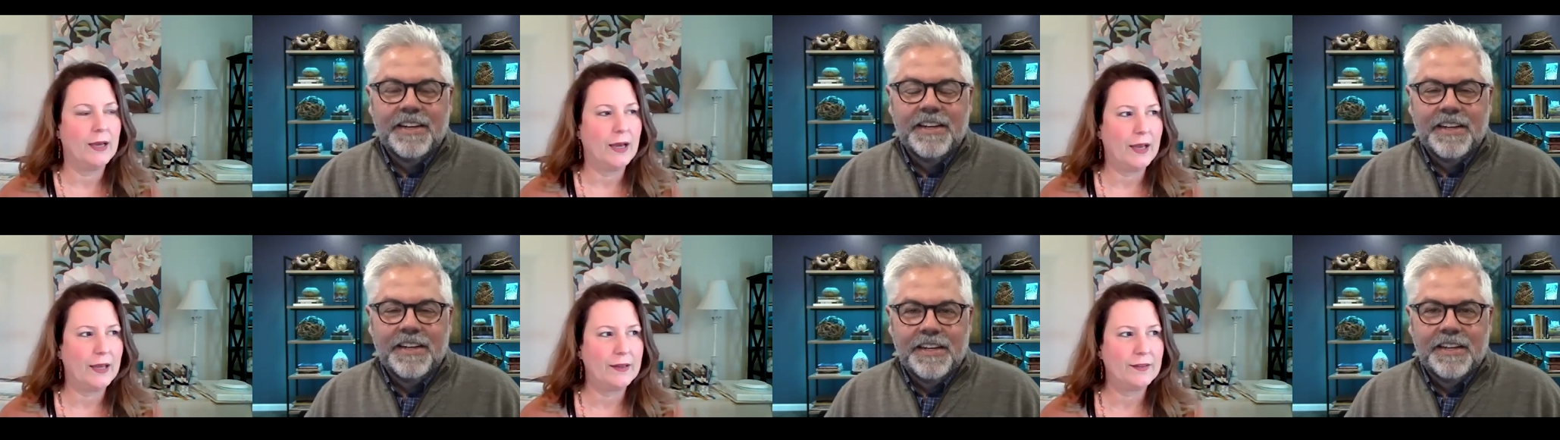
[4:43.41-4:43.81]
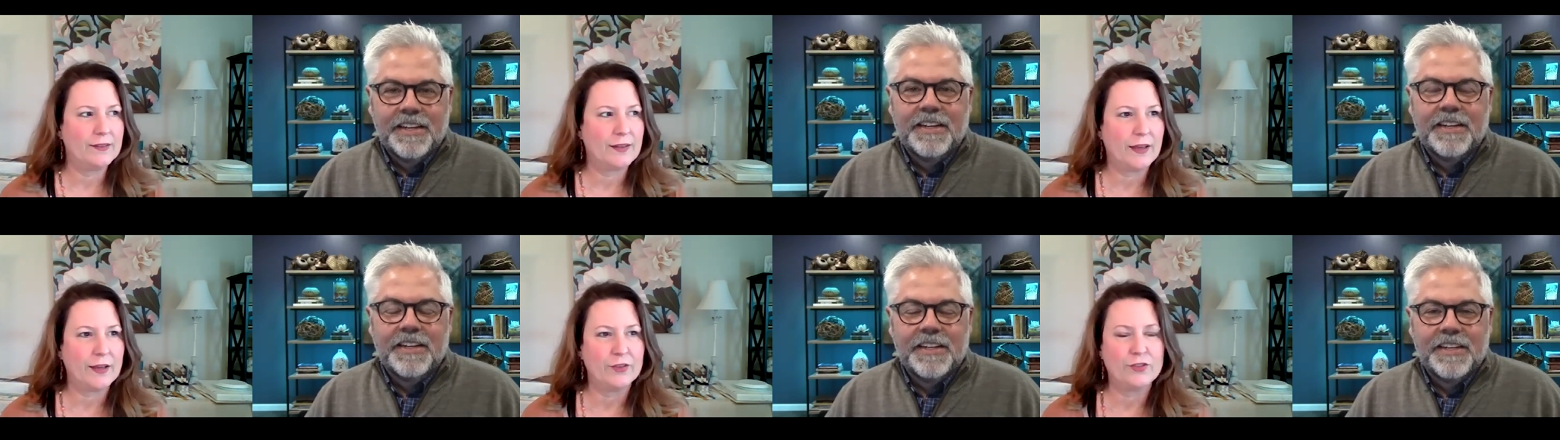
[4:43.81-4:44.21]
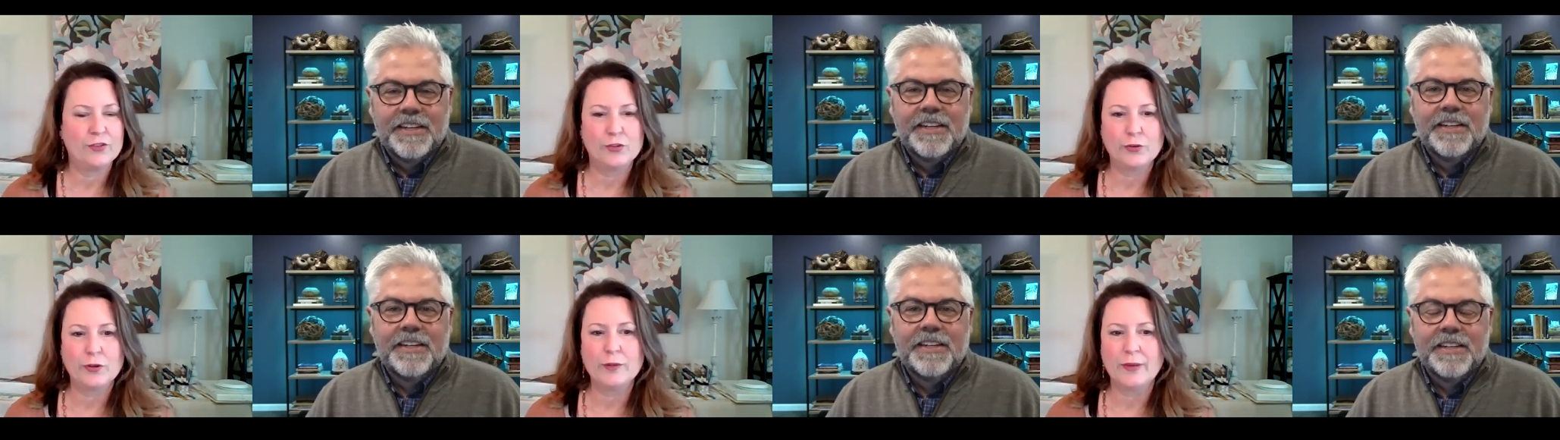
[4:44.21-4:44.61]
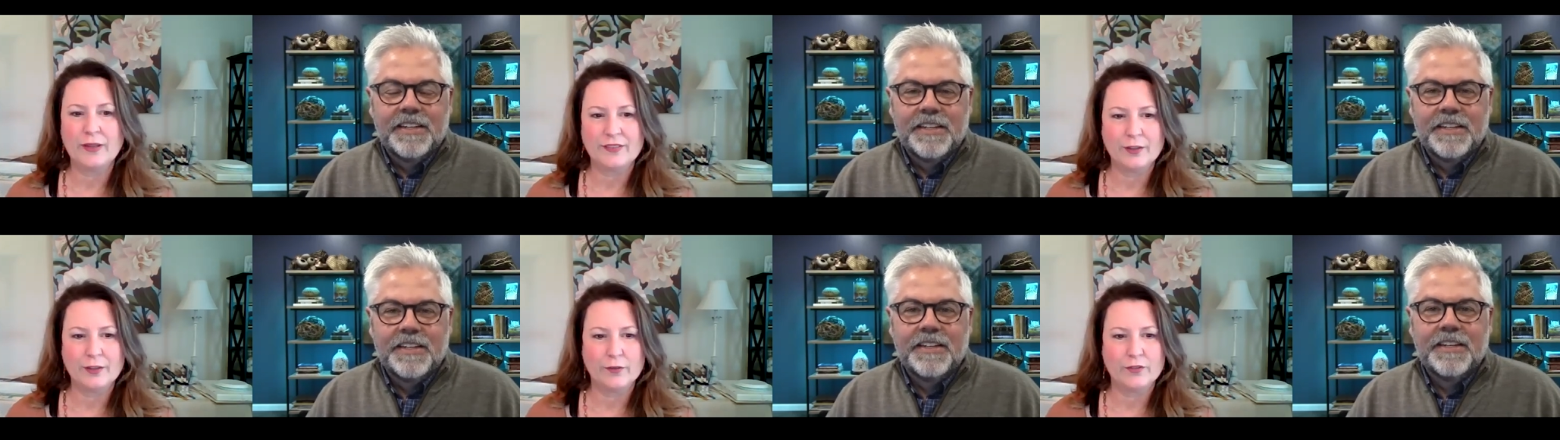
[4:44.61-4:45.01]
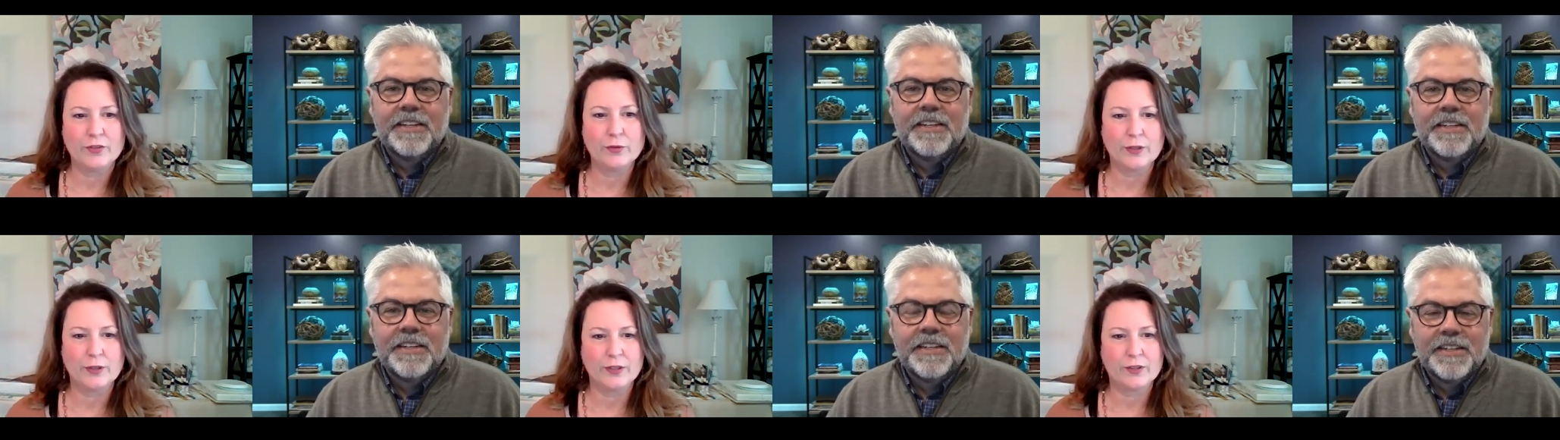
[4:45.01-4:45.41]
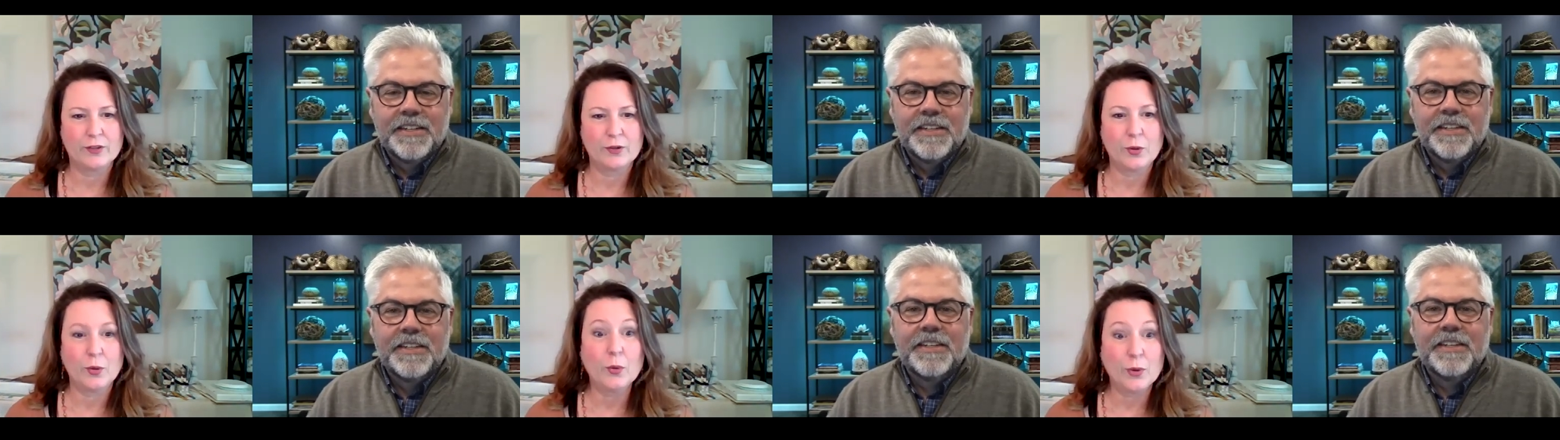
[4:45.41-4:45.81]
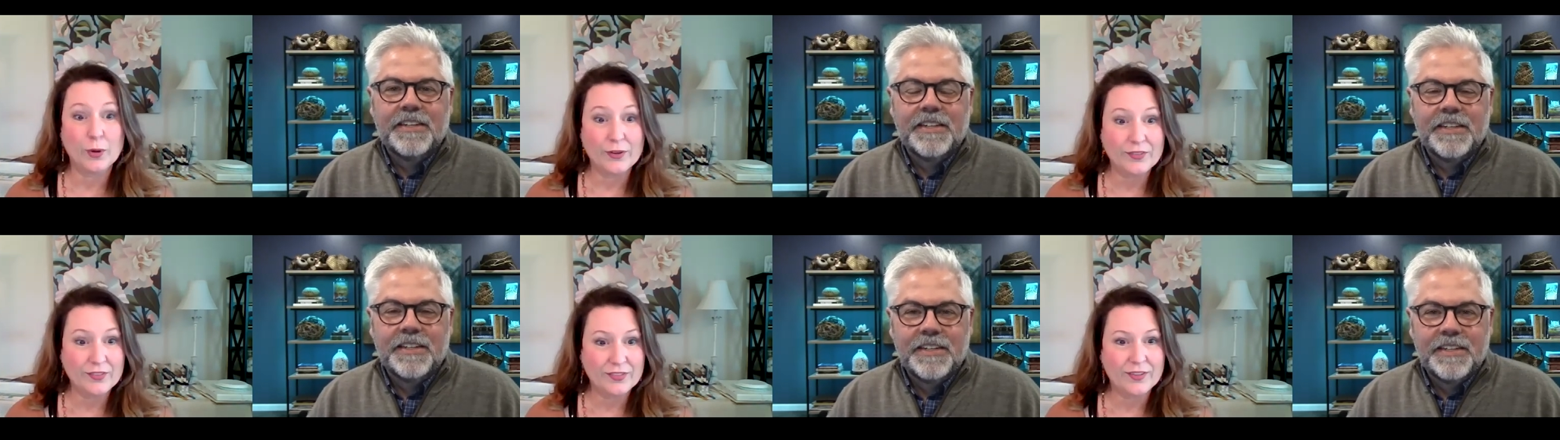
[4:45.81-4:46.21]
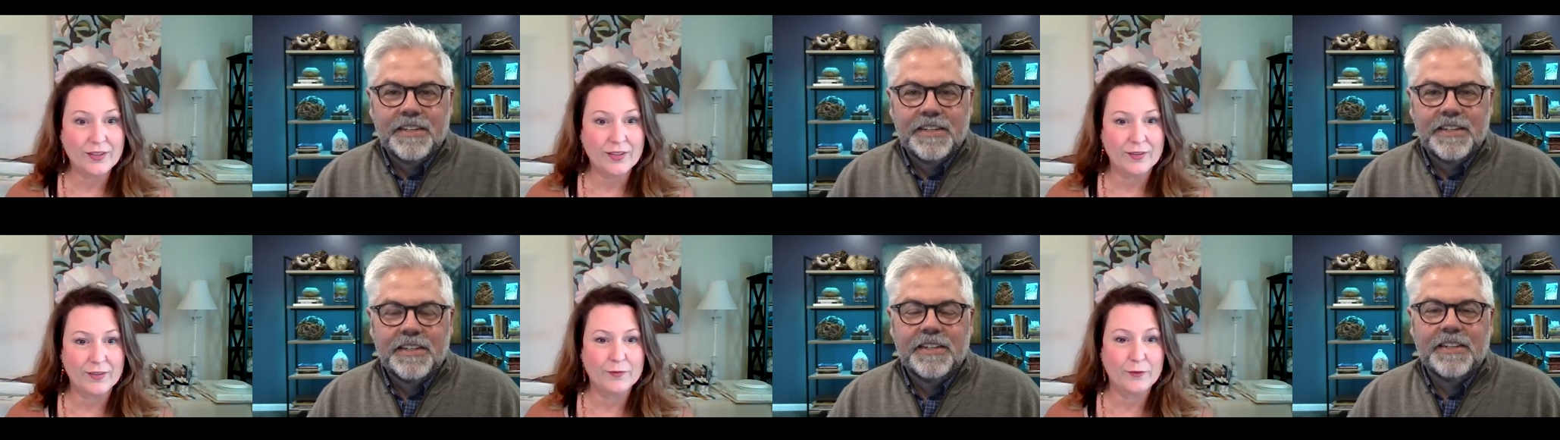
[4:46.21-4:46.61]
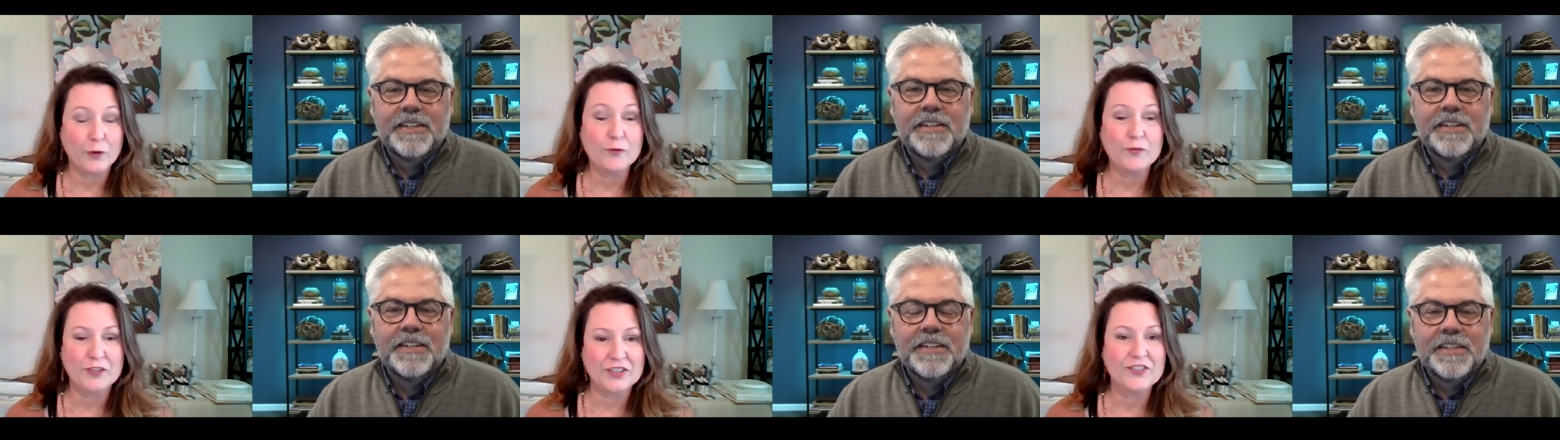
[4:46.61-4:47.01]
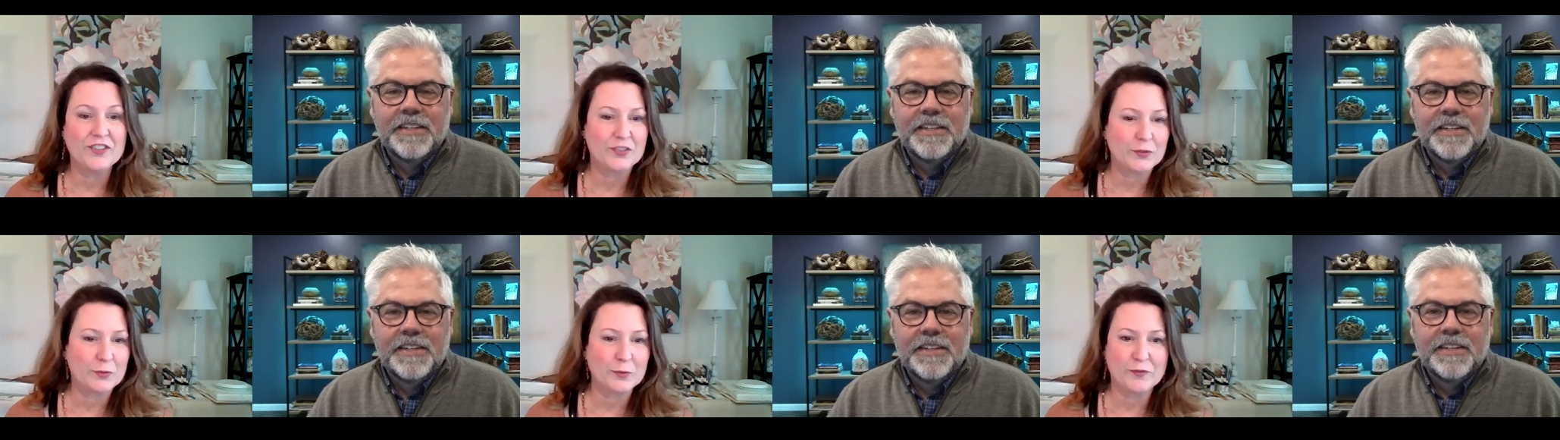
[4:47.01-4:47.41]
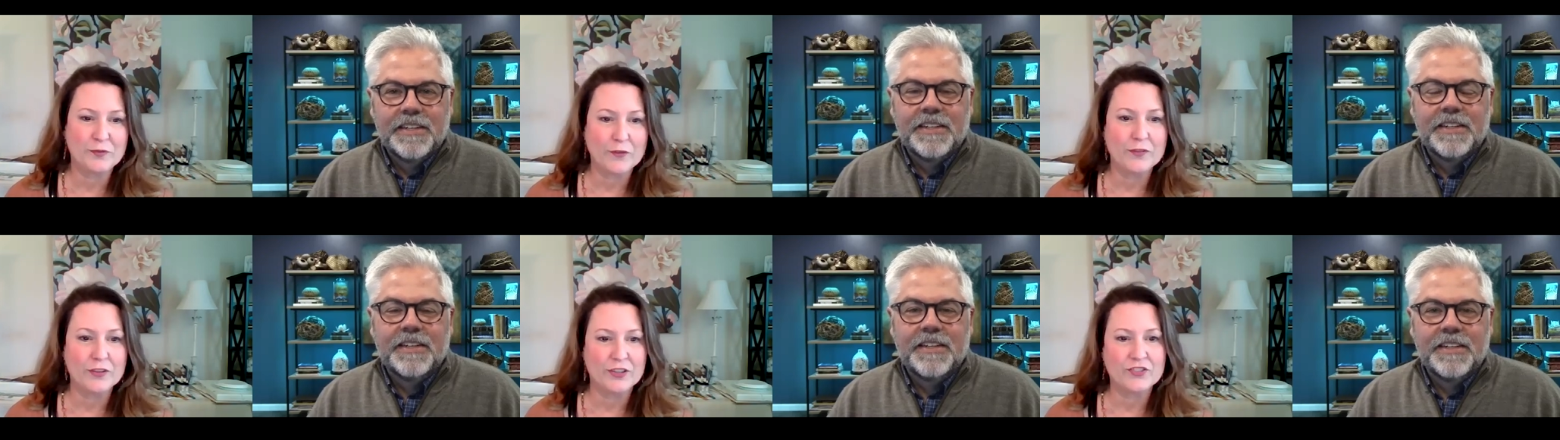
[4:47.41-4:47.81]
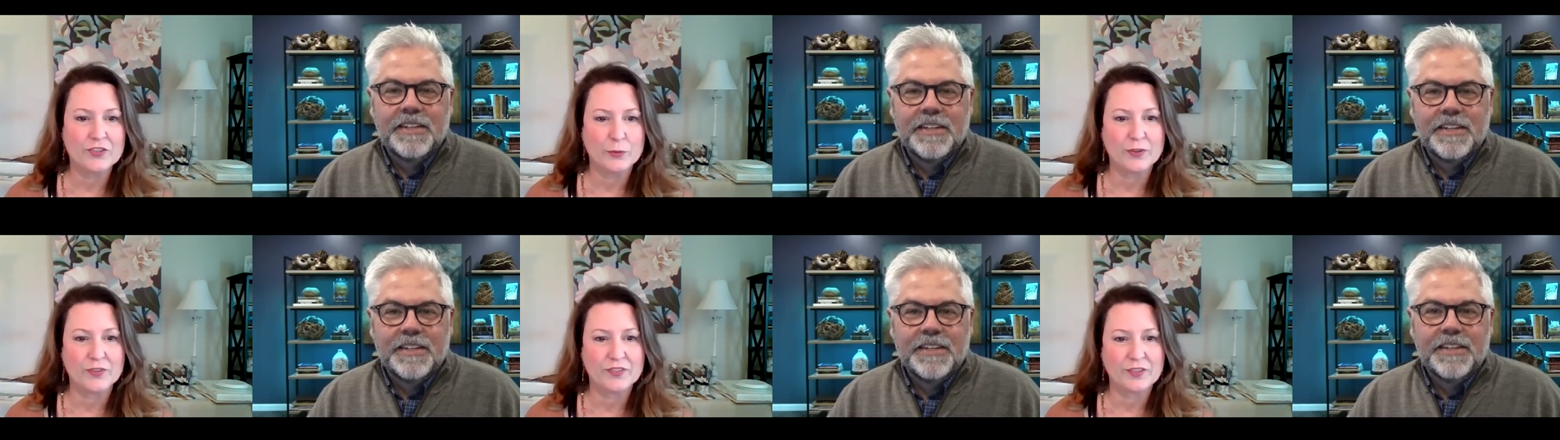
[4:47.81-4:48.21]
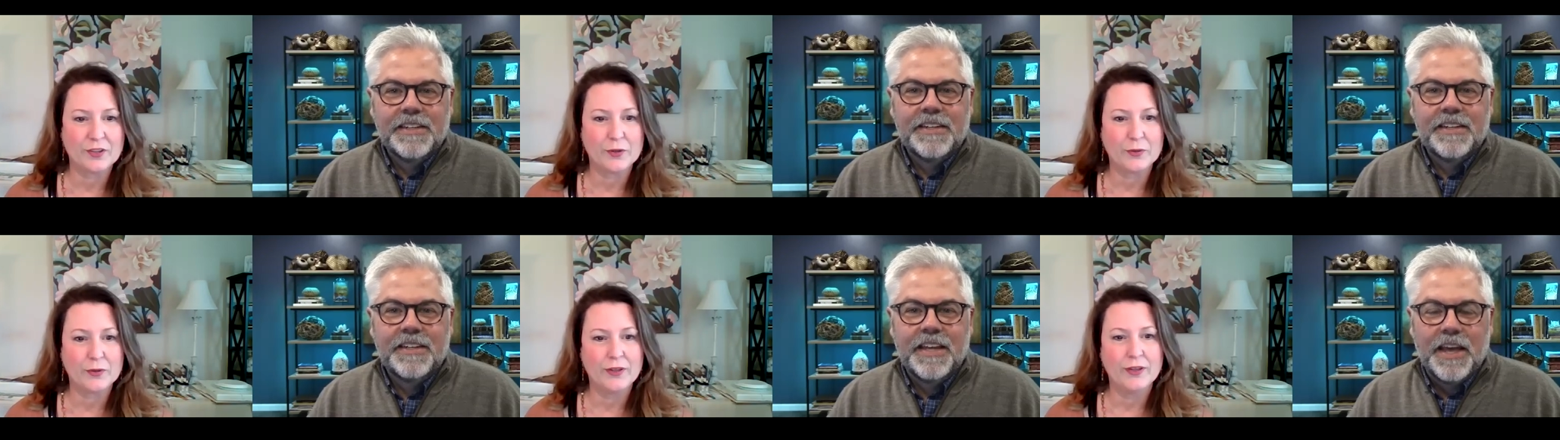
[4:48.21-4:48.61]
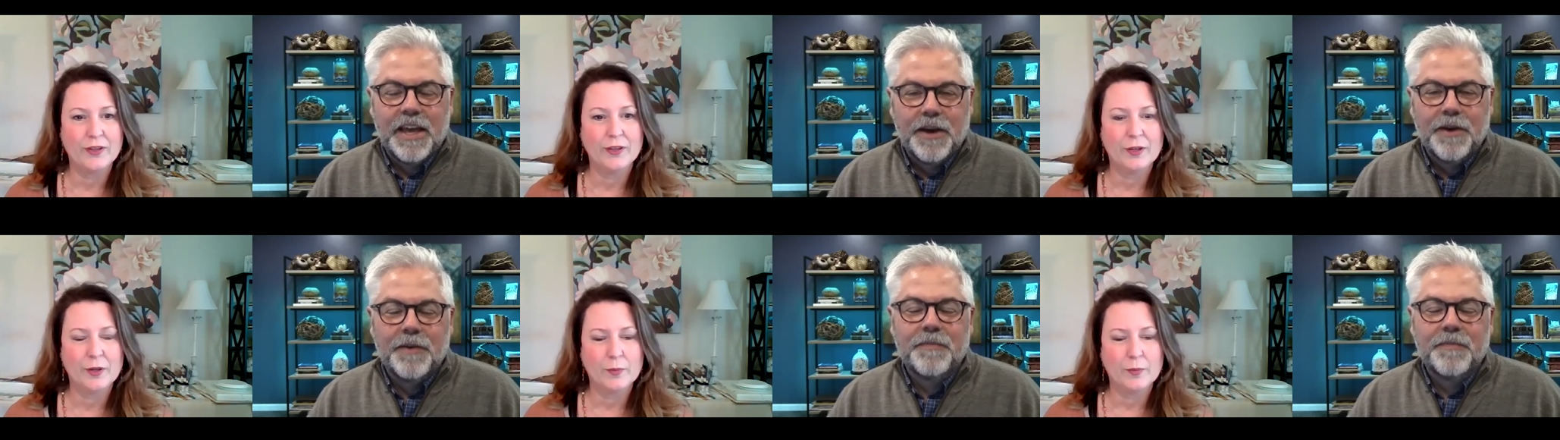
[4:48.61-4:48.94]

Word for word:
Speaker 1: I decided to treat myself to a course, uh, faux fin- this is when faux finishing was so yeah.